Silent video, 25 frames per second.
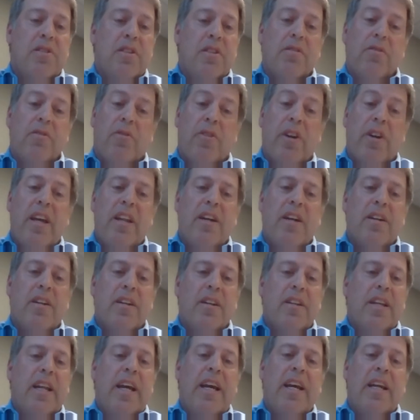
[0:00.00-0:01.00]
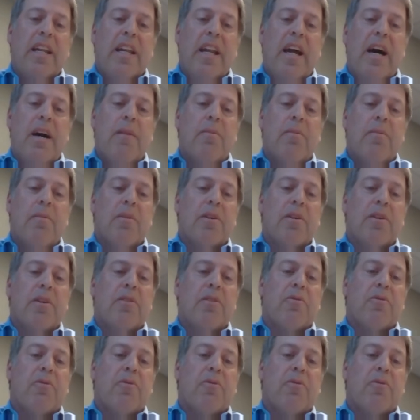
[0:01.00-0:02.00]
created an economic
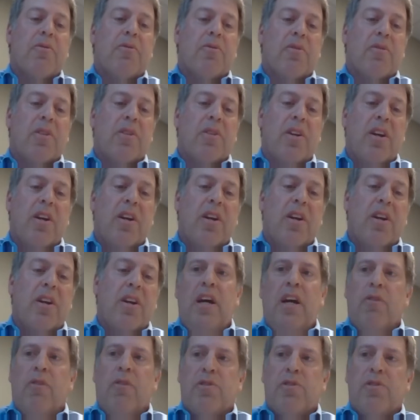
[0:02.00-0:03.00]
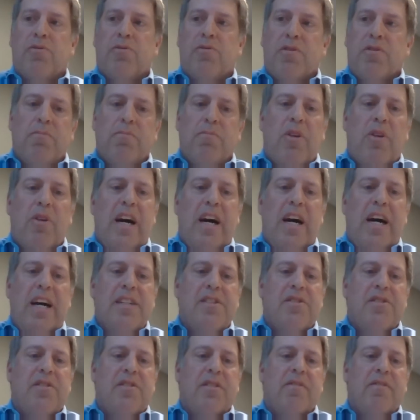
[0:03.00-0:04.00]
recovery group, which was
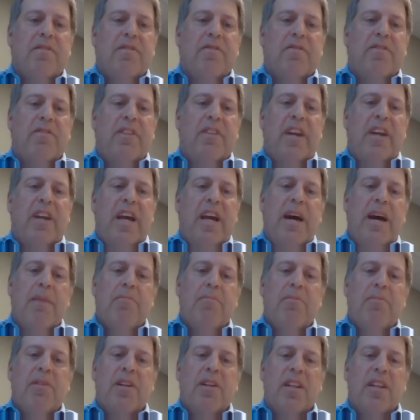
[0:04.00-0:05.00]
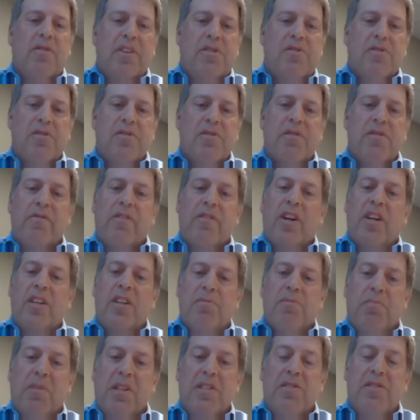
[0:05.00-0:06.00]
comprised of cabinet-level officials and
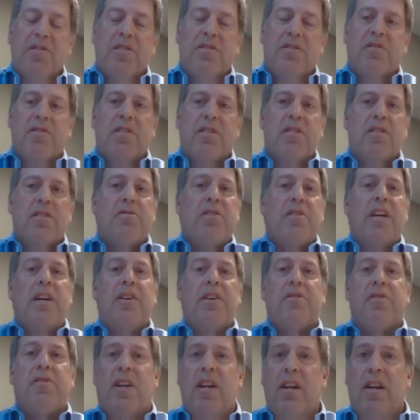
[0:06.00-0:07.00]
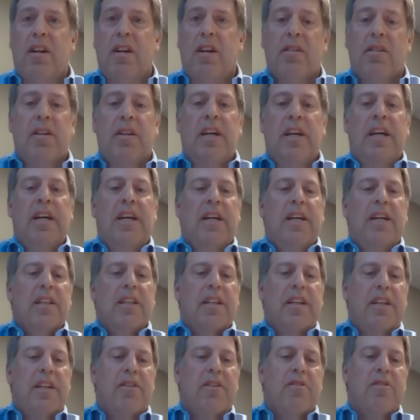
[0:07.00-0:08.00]
various businesses, healthcare
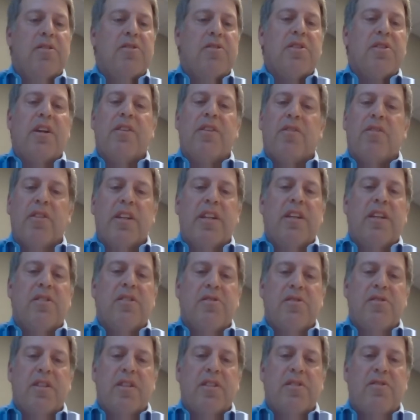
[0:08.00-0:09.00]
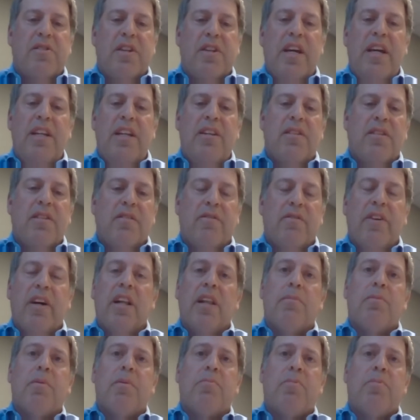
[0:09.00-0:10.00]
leaders, and other leaders in the state to
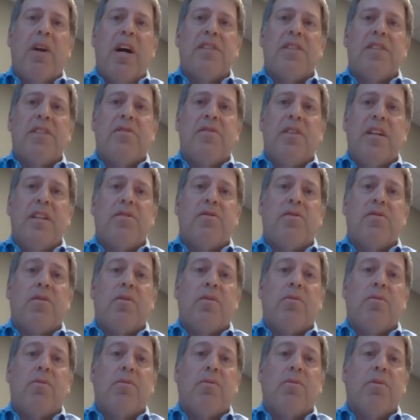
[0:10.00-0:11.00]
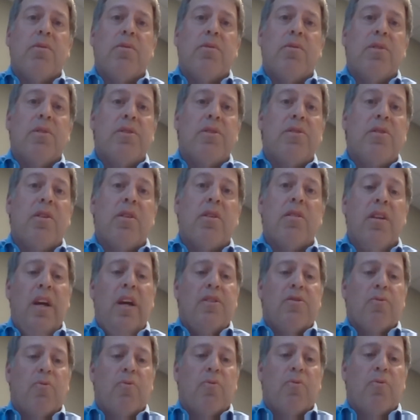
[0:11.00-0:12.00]
develop a process to return
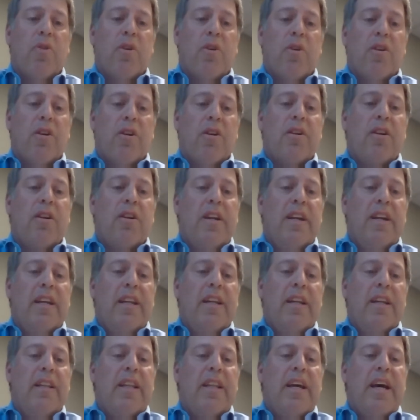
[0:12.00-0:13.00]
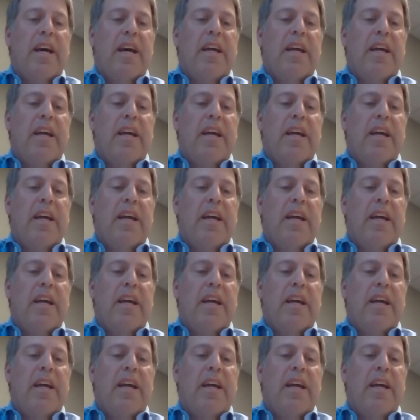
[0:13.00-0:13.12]
to work. And that